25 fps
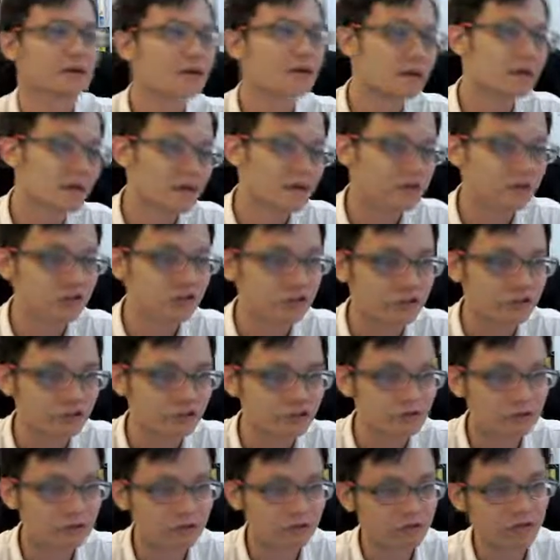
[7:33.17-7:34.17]
So
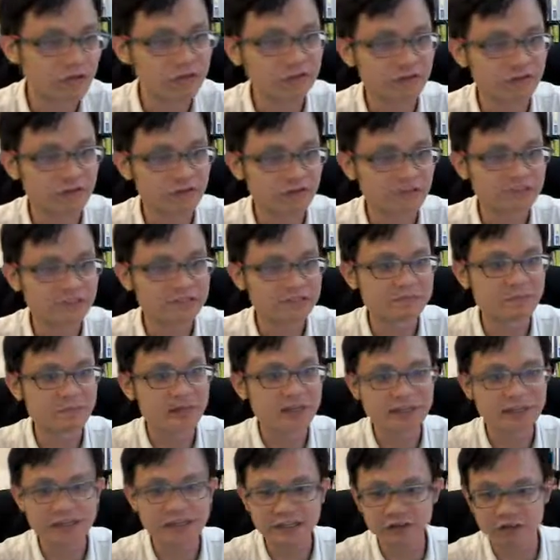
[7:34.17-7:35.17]
you don't want to waste
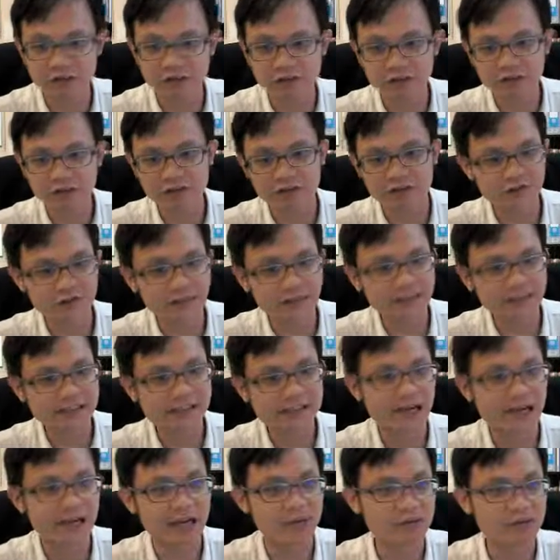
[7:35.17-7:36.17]
money, you don't want to waste
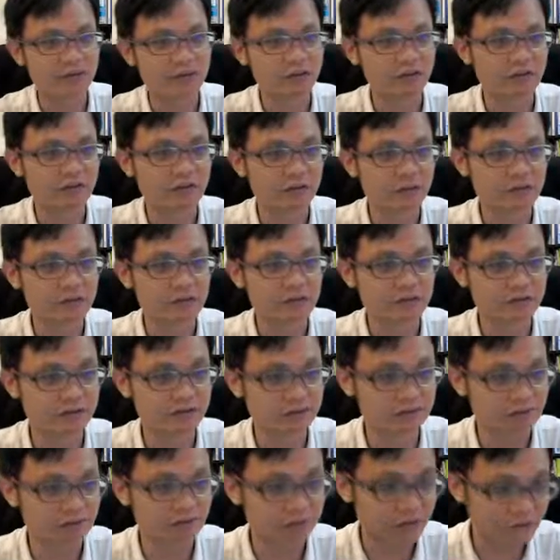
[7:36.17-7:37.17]
time, you don't want
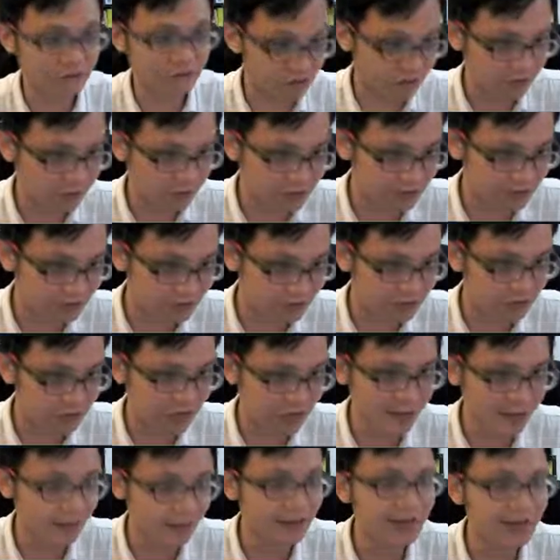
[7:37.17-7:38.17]
to
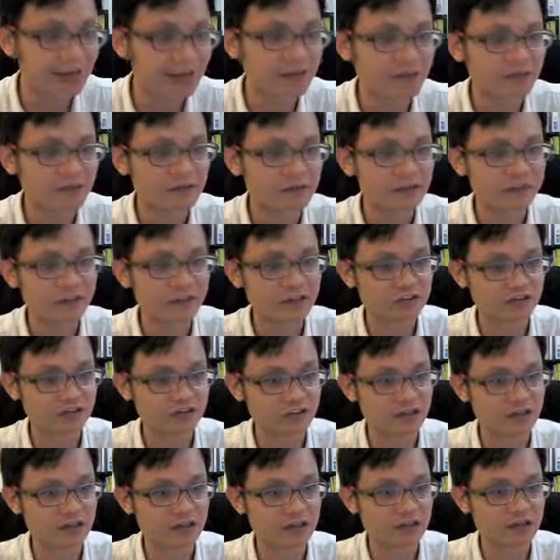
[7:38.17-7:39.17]
die. Make
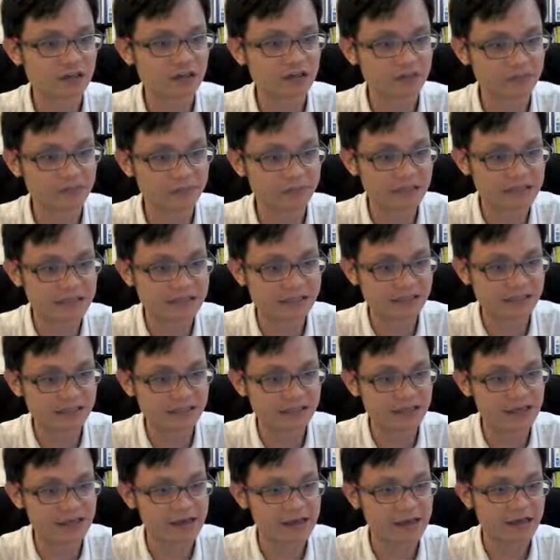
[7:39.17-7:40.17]
sure basic
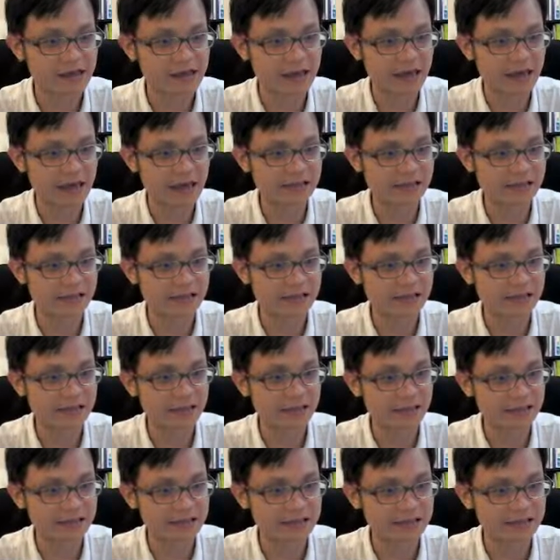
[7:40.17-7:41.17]
thing,
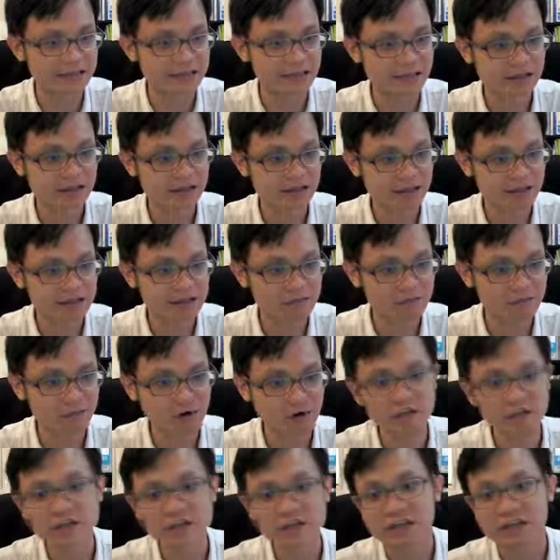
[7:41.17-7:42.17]
exercise, eat
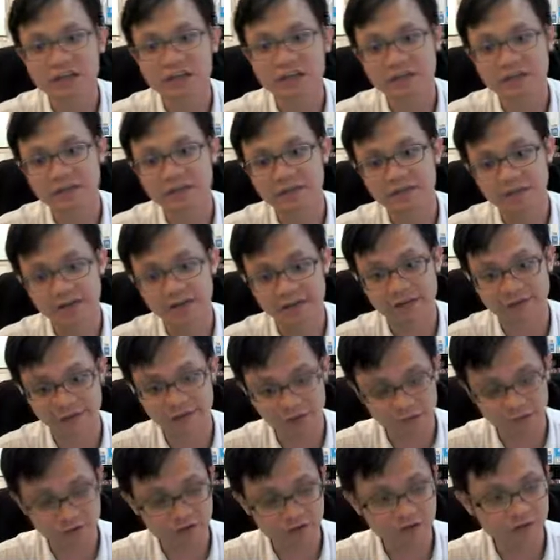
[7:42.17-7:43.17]
more vegetable and
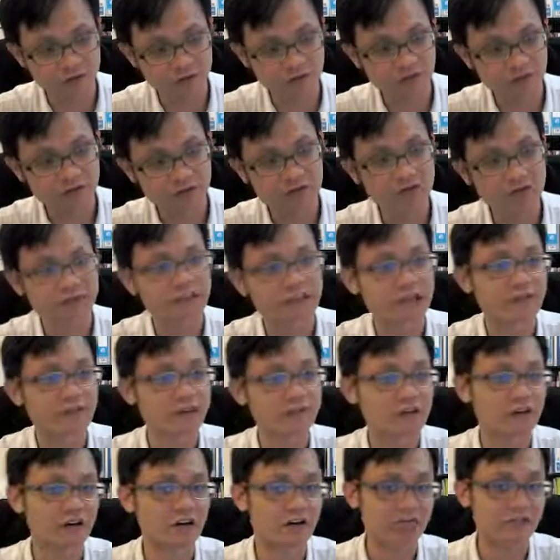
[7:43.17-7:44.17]
fruit, so that
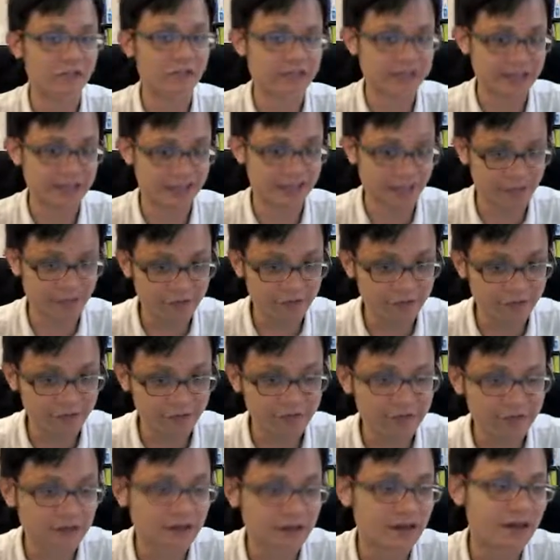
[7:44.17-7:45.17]
we always have
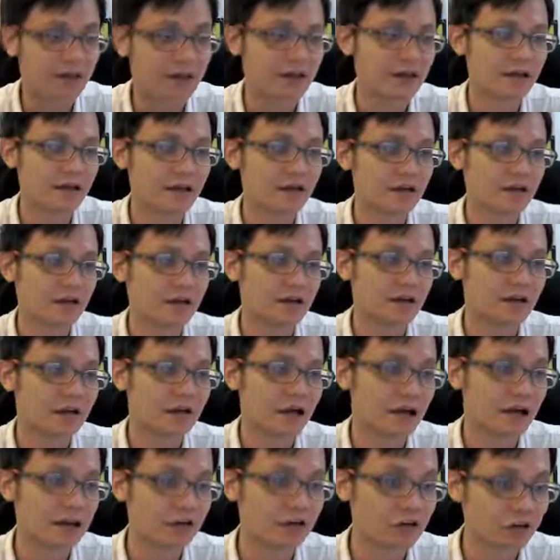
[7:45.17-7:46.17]
a
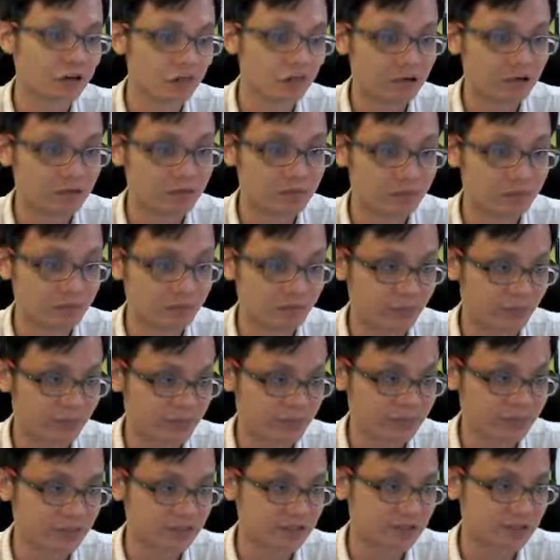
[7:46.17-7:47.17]
lower blood
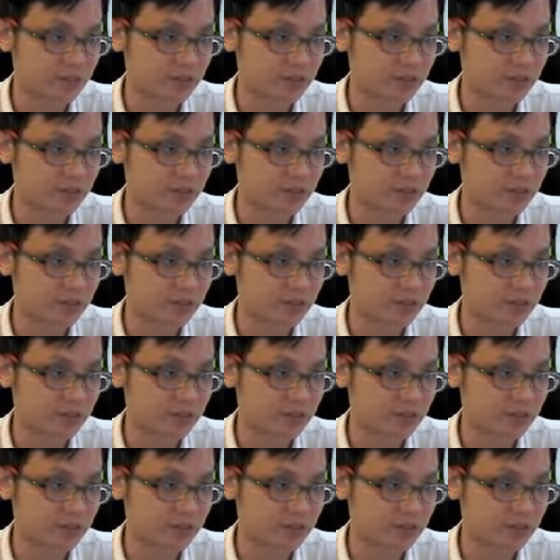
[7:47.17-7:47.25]
pressure.